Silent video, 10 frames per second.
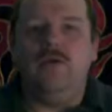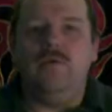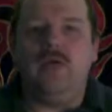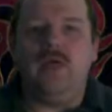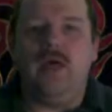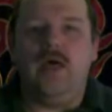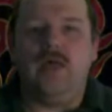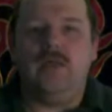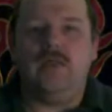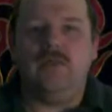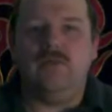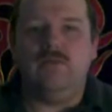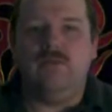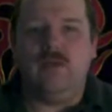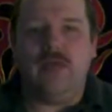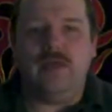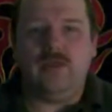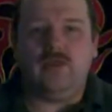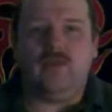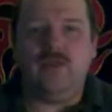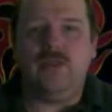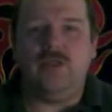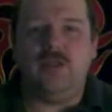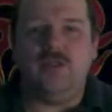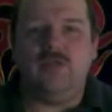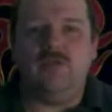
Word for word: because, like the Christians,